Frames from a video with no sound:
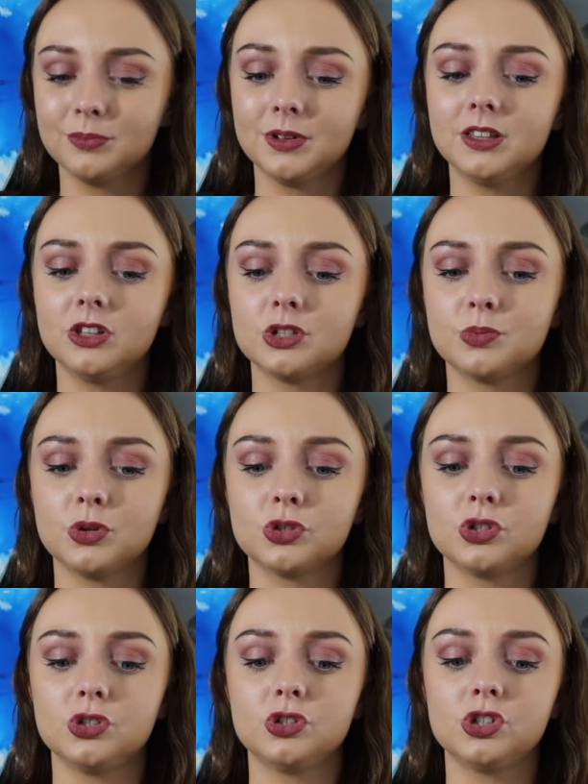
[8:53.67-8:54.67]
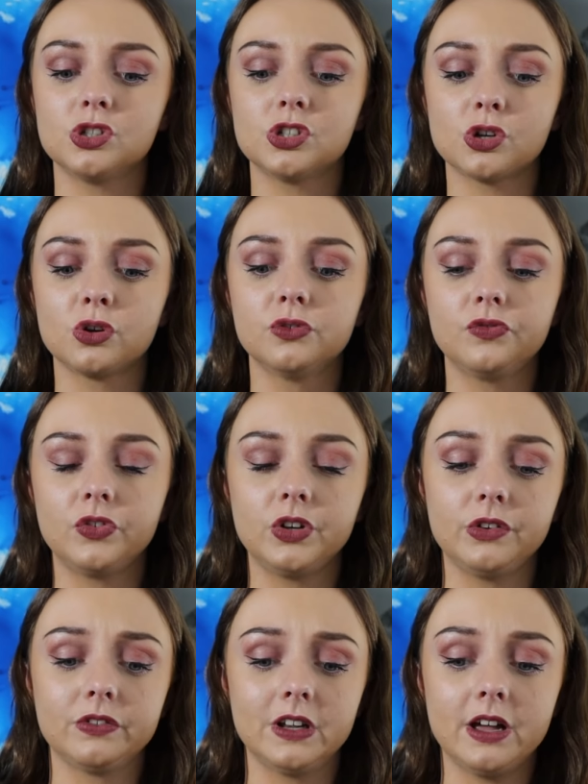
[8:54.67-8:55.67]
but this person is just so full
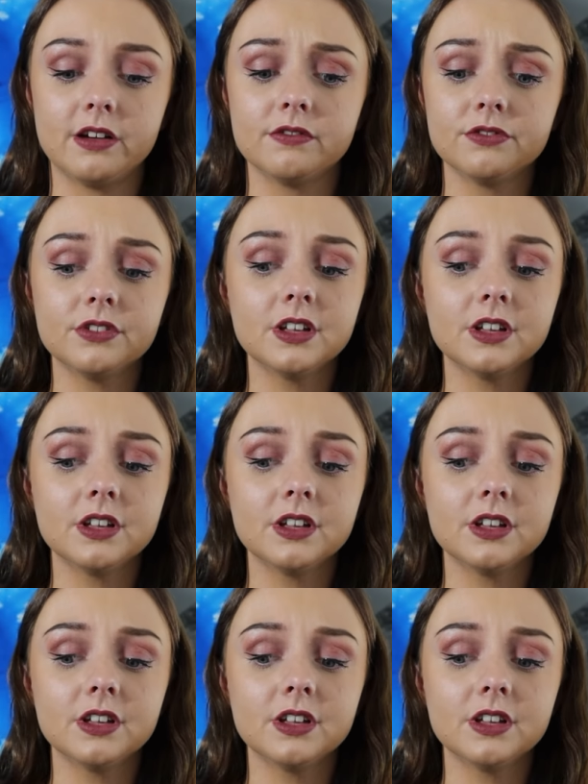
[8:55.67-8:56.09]
of love.